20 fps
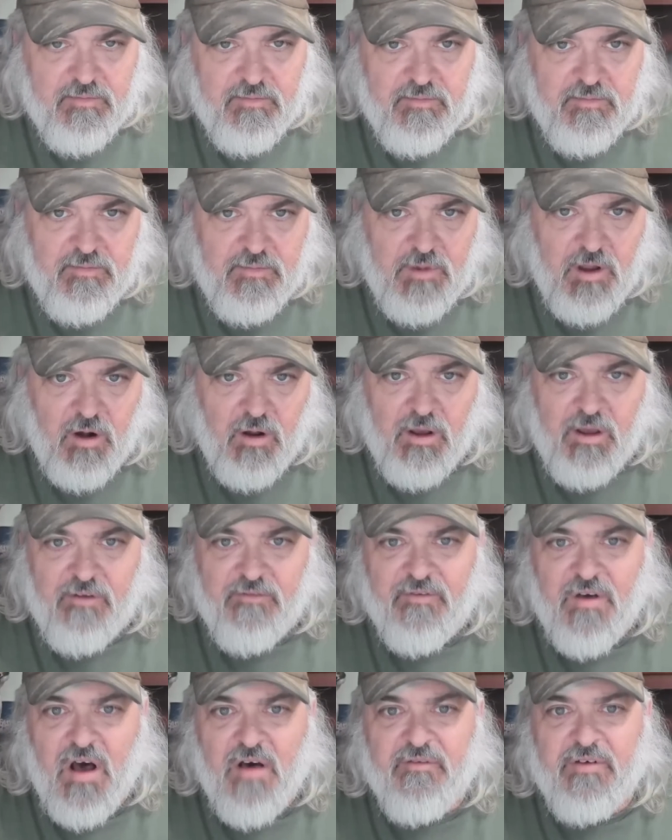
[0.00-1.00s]
you know,
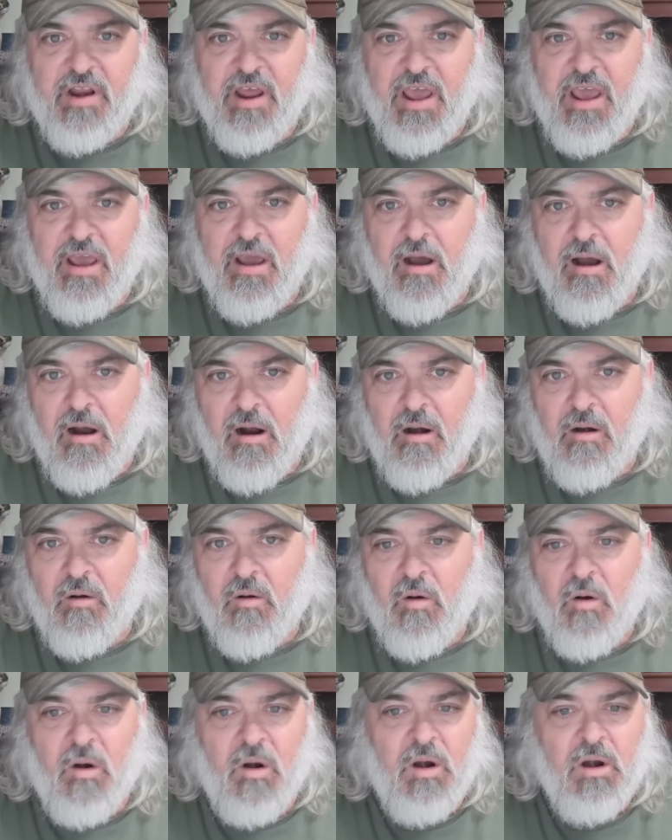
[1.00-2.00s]
involve an AR
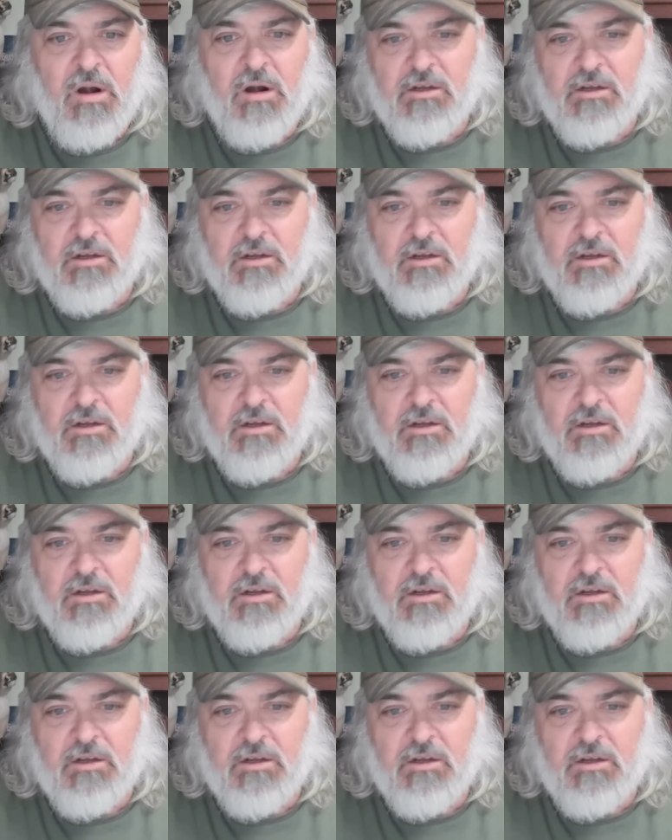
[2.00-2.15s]
or